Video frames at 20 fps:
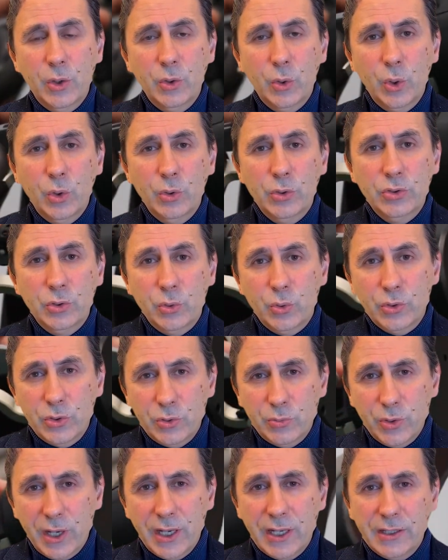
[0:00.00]
are also on the
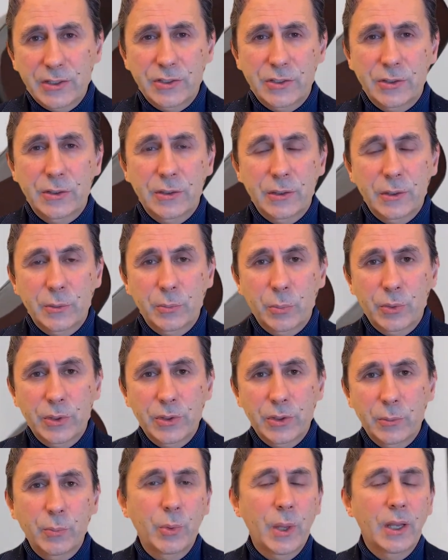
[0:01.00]
rise, with
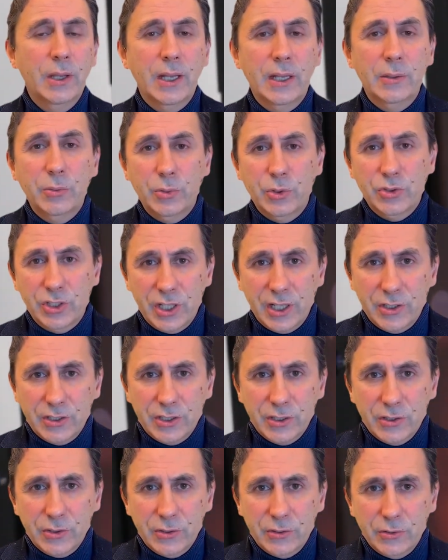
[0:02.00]
the market
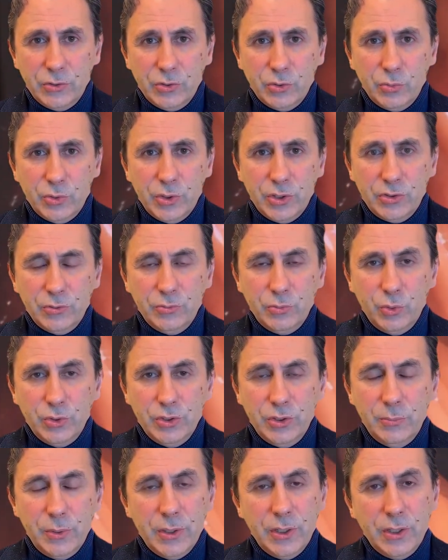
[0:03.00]
projected to reach
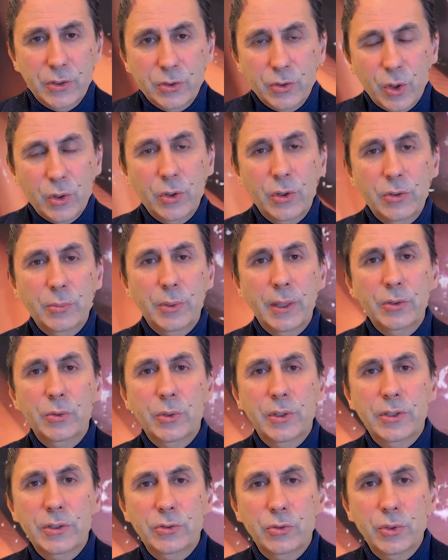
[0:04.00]
$40 billion by
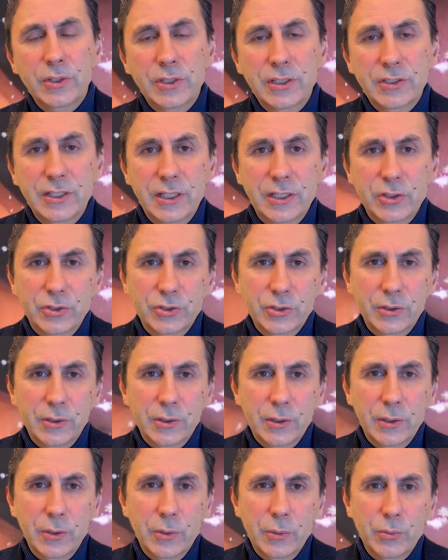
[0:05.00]
2026,
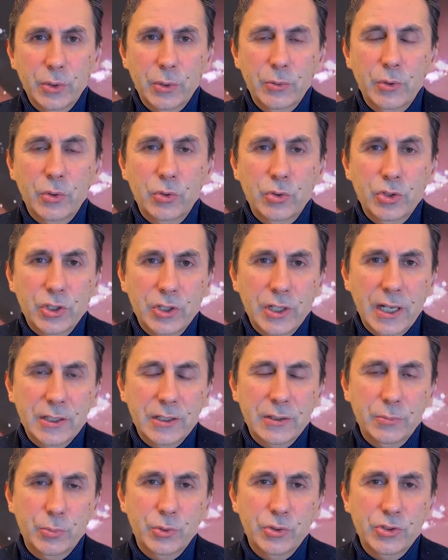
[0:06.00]

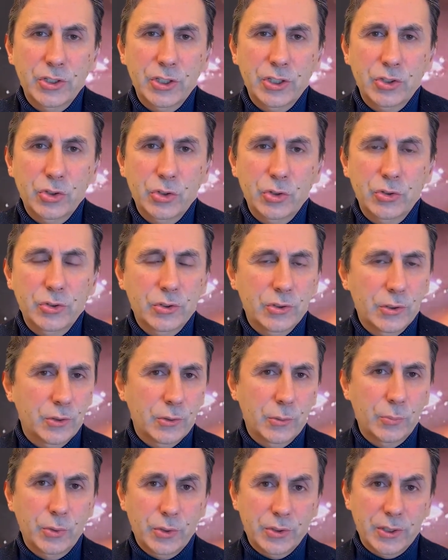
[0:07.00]
revolutionizing procedures
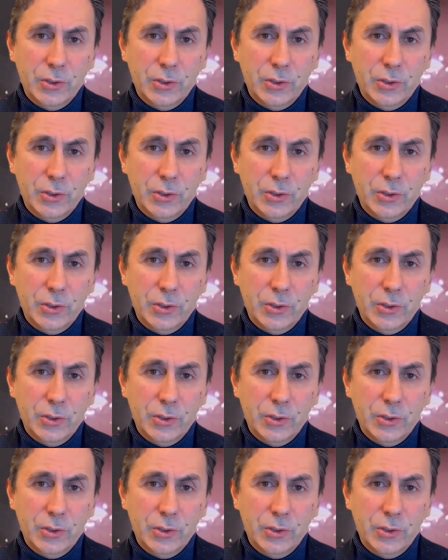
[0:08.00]
with